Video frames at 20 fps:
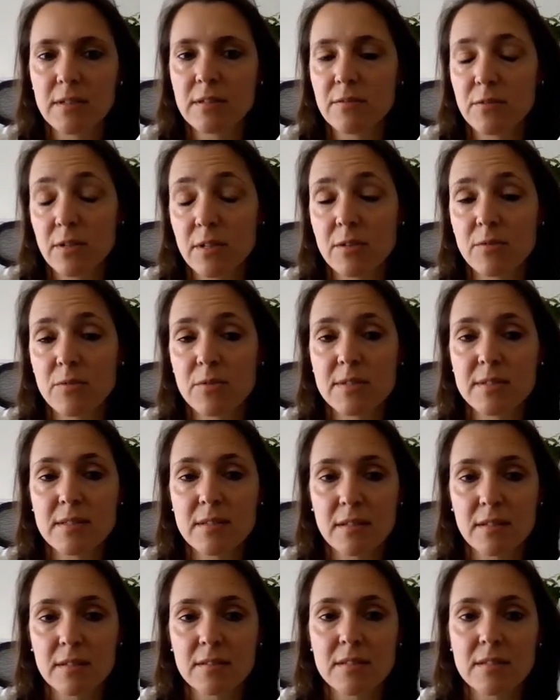degrees
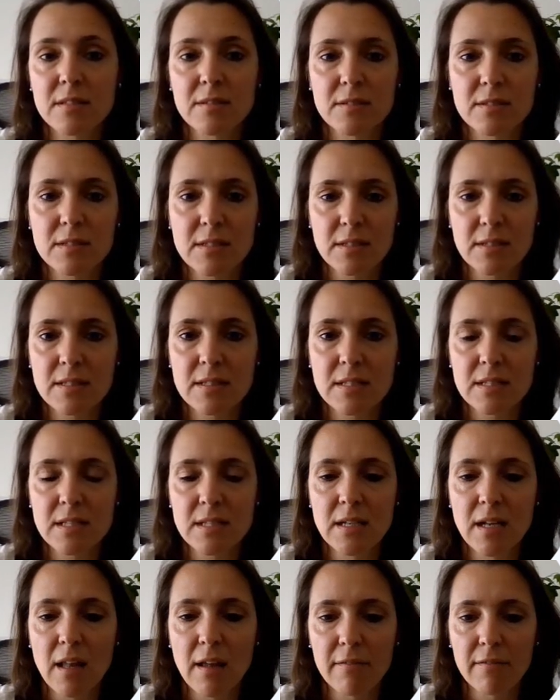Celsius at
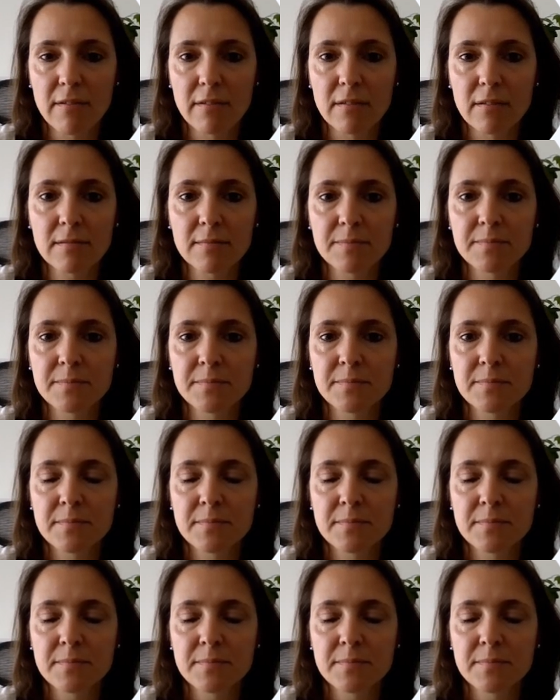sea level,